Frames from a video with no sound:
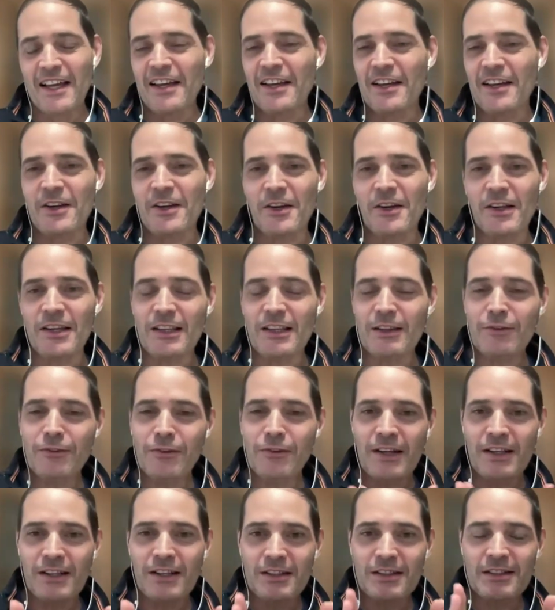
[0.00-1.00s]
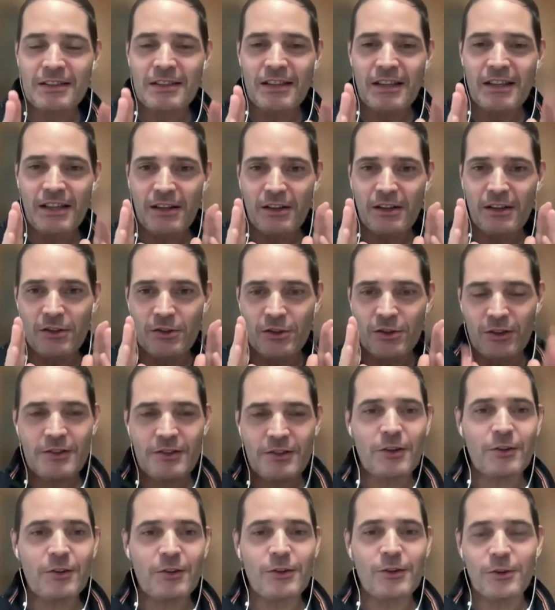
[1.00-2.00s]
If I stay
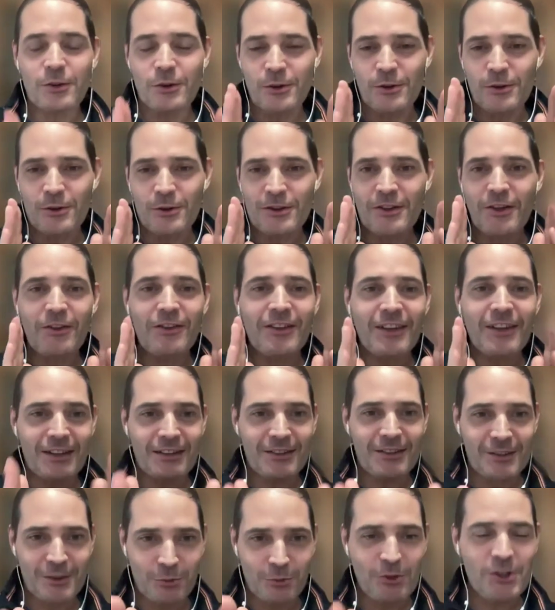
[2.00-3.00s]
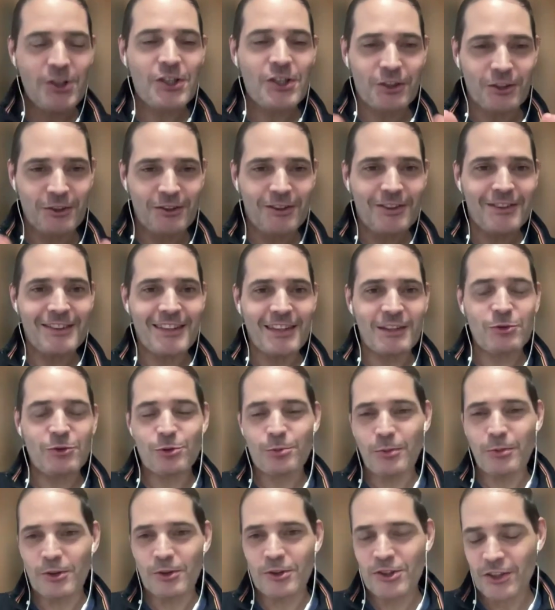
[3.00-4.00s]
just on the standards question that
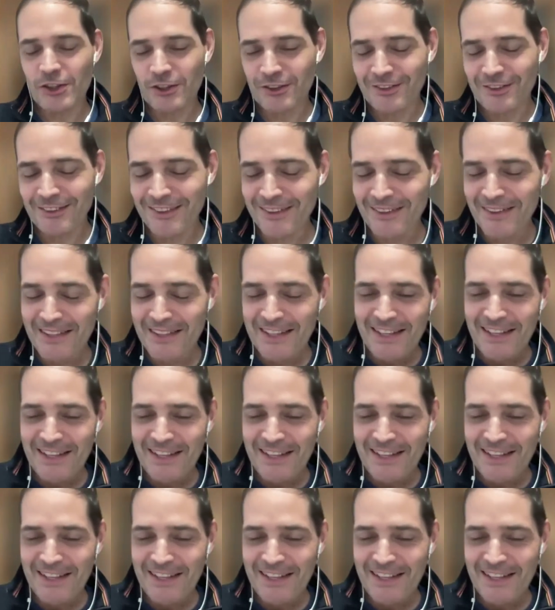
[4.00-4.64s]
you mentioned,